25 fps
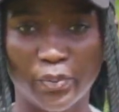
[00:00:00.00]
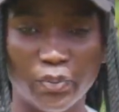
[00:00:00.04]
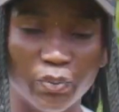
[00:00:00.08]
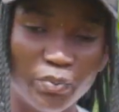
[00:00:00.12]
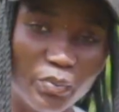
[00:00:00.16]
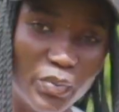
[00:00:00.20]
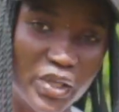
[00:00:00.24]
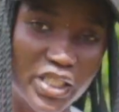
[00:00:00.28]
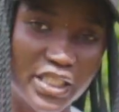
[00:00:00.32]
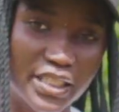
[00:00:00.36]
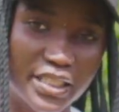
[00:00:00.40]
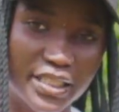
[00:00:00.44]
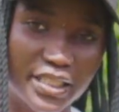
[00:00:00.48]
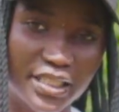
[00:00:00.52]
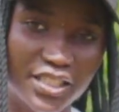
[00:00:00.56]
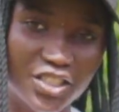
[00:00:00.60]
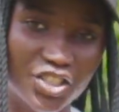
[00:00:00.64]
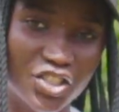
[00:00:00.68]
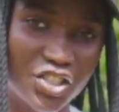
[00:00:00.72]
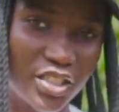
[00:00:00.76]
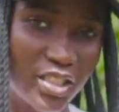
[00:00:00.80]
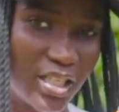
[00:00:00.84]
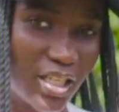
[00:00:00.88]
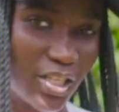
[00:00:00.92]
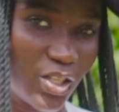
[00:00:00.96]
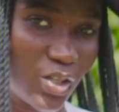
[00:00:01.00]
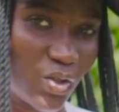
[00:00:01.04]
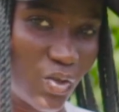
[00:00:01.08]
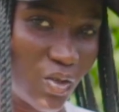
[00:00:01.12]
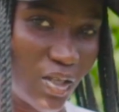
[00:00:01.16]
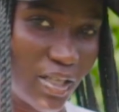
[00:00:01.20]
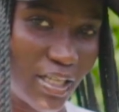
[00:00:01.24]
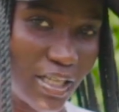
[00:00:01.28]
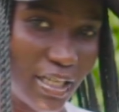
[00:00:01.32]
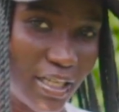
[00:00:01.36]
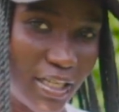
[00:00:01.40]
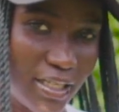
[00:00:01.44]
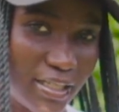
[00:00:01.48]
meditation and
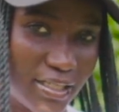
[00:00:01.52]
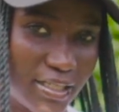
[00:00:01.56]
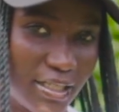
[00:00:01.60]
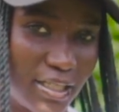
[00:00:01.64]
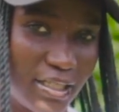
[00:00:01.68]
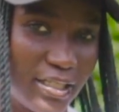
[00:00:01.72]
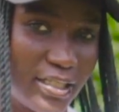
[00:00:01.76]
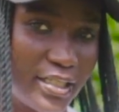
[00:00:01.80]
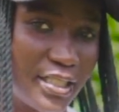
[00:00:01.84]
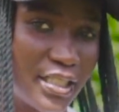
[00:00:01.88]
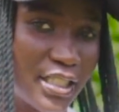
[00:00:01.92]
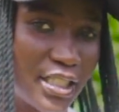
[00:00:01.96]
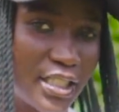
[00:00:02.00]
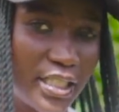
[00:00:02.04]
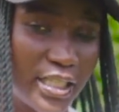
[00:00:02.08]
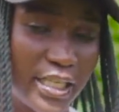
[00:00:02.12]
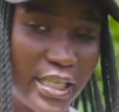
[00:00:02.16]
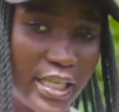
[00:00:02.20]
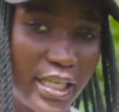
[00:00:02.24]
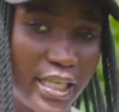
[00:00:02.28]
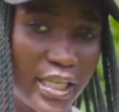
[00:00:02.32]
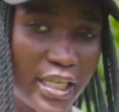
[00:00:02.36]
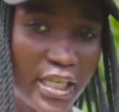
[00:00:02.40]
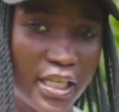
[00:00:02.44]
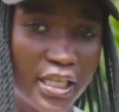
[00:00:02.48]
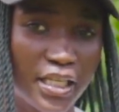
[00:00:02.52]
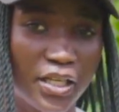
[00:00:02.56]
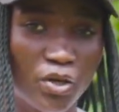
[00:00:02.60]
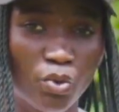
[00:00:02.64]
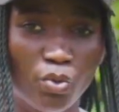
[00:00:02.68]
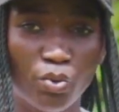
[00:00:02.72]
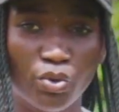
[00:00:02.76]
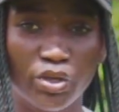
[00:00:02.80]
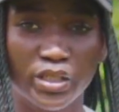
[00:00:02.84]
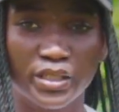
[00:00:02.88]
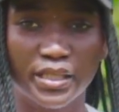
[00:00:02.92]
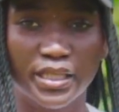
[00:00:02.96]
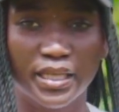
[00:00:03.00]
yoga class. And she
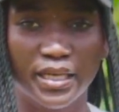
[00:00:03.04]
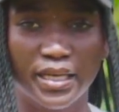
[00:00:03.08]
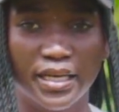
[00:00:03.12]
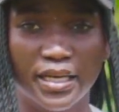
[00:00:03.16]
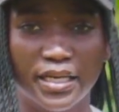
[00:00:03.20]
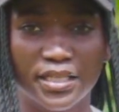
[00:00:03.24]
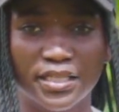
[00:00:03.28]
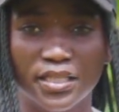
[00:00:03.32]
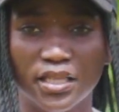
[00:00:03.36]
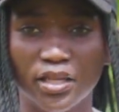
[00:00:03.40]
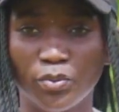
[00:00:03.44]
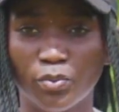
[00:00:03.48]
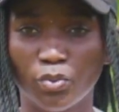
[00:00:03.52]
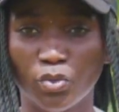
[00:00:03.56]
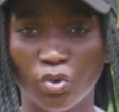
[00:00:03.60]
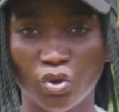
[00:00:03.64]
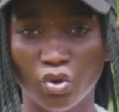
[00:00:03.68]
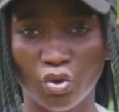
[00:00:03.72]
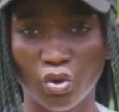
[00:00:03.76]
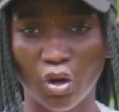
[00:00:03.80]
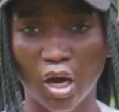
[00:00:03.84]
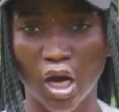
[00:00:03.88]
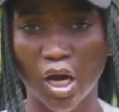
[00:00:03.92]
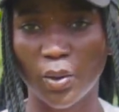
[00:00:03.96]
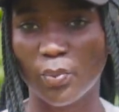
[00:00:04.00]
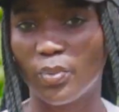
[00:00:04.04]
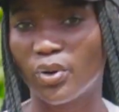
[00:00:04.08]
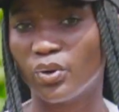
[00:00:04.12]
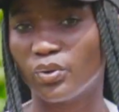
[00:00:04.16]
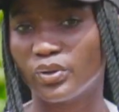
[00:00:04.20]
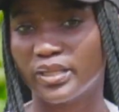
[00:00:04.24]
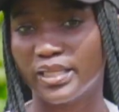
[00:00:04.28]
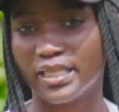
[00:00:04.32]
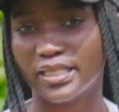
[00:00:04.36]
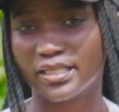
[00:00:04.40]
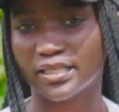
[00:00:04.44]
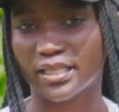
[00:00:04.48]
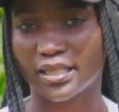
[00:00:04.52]
will tell us the more
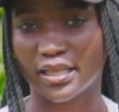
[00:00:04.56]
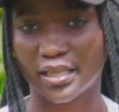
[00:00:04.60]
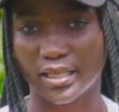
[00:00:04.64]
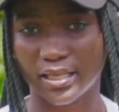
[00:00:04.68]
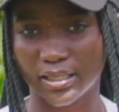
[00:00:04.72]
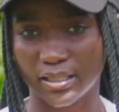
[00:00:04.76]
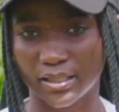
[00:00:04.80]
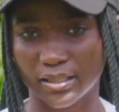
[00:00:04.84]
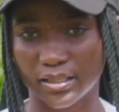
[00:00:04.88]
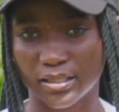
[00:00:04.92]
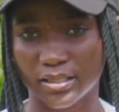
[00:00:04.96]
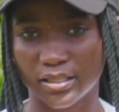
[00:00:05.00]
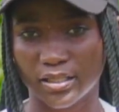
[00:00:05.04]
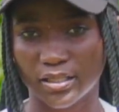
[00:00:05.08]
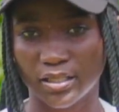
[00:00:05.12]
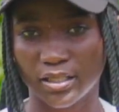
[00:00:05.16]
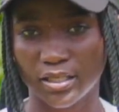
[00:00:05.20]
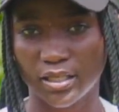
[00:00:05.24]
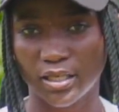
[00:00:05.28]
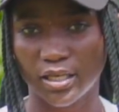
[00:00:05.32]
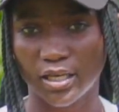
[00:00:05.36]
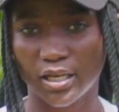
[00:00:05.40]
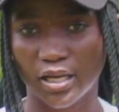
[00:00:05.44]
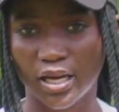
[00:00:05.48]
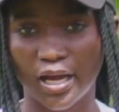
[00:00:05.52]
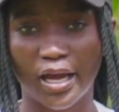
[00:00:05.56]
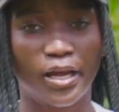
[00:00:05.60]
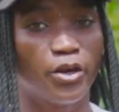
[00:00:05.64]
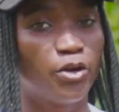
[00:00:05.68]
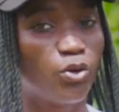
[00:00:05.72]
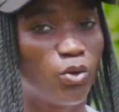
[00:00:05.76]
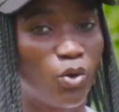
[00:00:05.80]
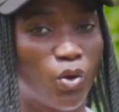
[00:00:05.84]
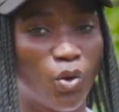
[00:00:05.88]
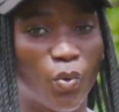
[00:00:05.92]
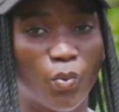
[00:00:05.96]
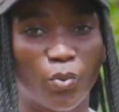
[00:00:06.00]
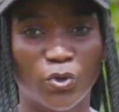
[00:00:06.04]
about these things. I
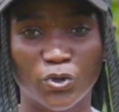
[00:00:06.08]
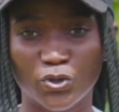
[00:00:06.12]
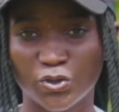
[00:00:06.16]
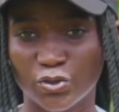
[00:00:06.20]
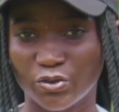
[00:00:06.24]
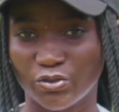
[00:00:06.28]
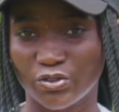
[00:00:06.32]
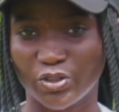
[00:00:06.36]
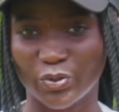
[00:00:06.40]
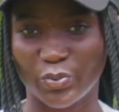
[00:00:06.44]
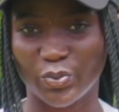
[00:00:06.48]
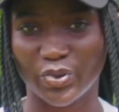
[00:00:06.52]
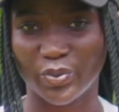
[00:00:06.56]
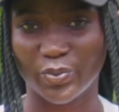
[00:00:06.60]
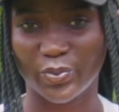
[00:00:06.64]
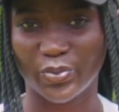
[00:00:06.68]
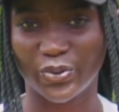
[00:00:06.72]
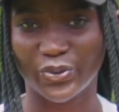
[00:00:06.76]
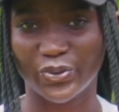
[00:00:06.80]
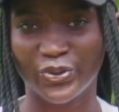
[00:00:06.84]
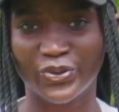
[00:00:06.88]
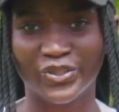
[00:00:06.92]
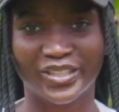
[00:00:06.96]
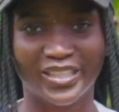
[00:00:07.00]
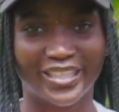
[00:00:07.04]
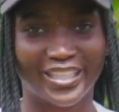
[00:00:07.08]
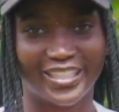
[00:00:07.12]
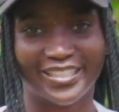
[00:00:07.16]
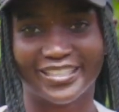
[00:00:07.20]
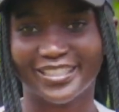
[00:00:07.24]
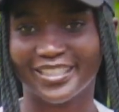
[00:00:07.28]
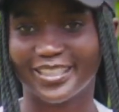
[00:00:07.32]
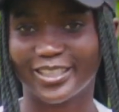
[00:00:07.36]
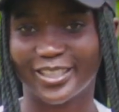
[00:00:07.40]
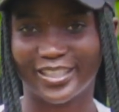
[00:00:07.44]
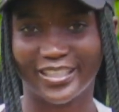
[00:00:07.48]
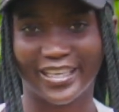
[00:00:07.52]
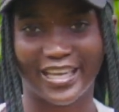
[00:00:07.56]
know most of the people
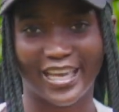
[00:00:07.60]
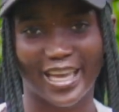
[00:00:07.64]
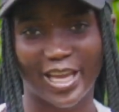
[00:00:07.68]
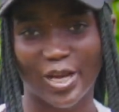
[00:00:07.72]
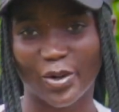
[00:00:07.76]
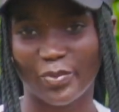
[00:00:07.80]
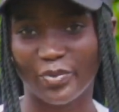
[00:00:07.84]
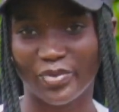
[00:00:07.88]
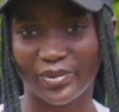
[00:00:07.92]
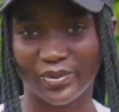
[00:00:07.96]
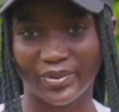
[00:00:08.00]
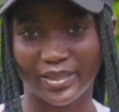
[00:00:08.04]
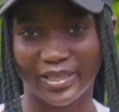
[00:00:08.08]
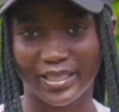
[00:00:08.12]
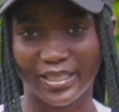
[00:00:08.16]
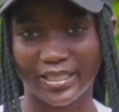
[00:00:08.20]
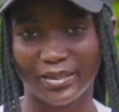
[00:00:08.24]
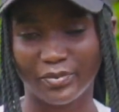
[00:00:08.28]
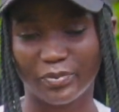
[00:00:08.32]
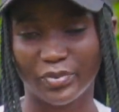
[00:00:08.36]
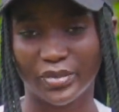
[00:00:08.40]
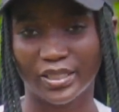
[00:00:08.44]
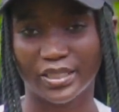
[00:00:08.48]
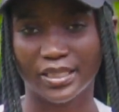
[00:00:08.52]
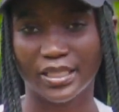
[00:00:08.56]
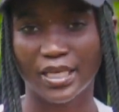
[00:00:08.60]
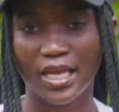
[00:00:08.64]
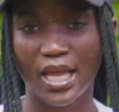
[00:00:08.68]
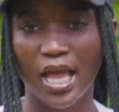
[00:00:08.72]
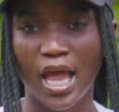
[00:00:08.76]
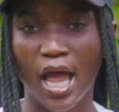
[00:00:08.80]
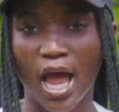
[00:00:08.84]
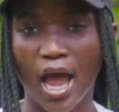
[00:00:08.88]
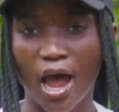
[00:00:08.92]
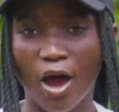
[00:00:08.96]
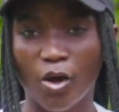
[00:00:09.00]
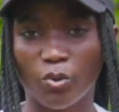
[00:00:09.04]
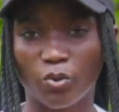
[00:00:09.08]
doesn't care about that, but
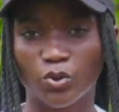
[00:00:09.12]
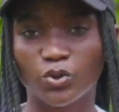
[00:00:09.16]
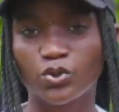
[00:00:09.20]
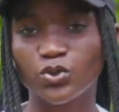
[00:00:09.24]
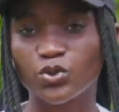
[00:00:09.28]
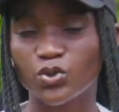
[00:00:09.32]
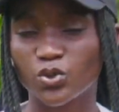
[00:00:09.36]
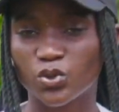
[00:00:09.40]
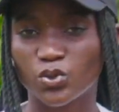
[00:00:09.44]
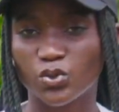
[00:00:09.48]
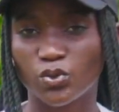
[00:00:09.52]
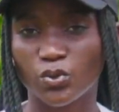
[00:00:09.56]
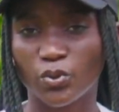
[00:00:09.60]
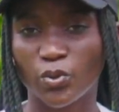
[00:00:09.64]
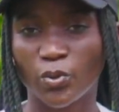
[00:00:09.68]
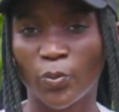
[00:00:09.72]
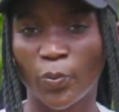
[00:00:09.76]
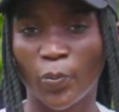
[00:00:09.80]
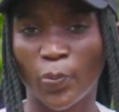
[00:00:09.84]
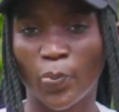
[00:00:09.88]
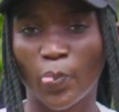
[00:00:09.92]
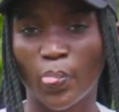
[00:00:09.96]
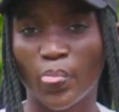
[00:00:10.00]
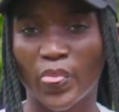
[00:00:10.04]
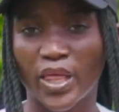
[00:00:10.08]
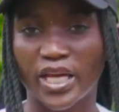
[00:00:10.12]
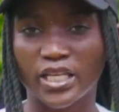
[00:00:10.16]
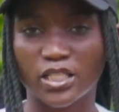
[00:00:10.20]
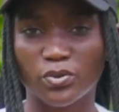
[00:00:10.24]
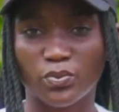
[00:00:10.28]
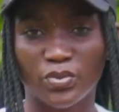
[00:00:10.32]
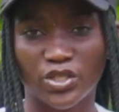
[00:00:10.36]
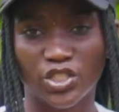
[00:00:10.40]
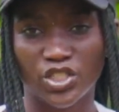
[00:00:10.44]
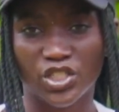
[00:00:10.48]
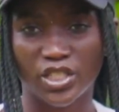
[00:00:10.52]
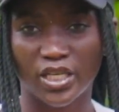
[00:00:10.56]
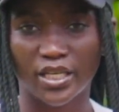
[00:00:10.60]
I want you,
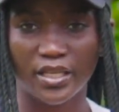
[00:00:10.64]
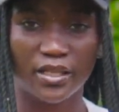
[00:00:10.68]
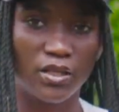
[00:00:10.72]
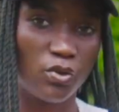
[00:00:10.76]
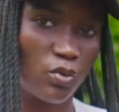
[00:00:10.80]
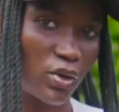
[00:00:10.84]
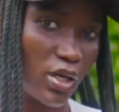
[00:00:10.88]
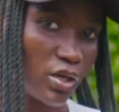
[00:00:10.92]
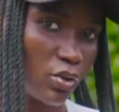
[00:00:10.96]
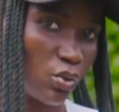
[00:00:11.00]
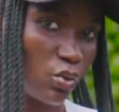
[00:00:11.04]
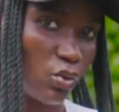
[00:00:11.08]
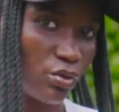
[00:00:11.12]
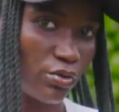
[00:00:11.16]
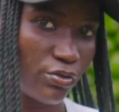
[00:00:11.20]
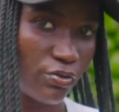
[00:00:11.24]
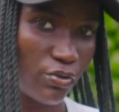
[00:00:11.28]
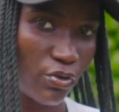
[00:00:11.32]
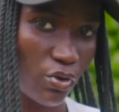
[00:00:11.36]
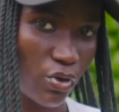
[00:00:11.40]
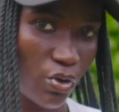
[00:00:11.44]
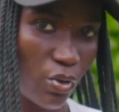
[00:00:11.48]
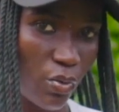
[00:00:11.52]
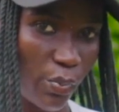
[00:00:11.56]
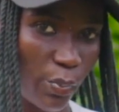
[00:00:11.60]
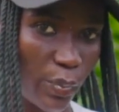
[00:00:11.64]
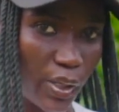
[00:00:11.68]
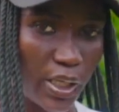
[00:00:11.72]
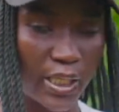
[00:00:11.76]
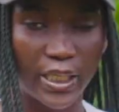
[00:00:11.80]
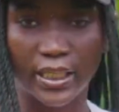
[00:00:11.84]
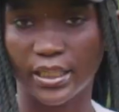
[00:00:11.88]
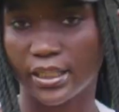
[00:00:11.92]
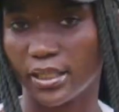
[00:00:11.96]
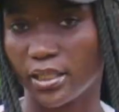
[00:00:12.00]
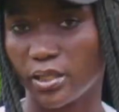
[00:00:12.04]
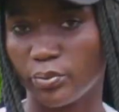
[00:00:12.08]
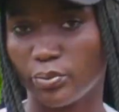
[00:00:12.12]
especially the one who follow me
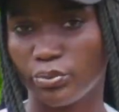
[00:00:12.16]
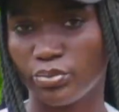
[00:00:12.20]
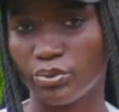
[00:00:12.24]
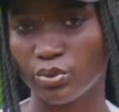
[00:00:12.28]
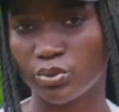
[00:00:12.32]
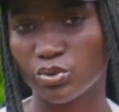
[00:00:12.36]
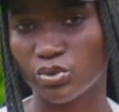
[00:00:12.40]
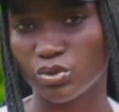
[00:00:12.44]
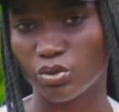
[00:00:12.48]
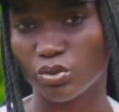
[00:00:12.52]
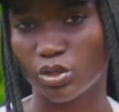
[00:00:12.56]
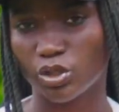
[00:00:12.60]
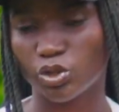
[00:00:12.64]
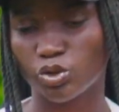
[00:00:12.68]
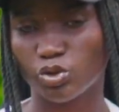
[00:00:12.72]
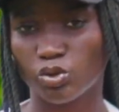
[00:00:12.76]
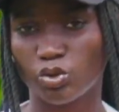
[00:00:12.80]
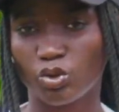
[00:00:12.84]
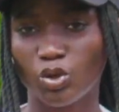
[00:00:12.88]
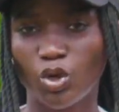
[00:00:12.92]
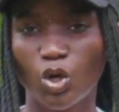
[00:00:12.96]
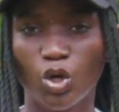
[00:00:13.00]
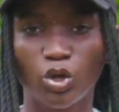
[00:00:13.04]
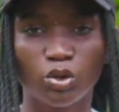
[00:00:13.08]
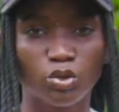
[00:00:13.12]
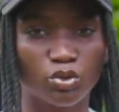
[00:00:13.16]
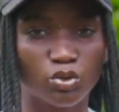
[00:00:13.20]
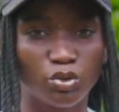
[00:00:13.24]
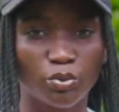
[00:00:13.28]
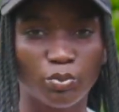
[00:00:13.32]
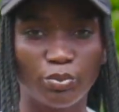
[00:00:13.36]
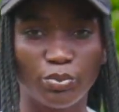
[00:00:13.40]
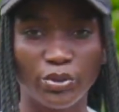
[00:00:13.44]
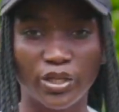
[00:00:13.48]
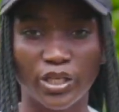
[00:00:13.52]
in the bookstore show, to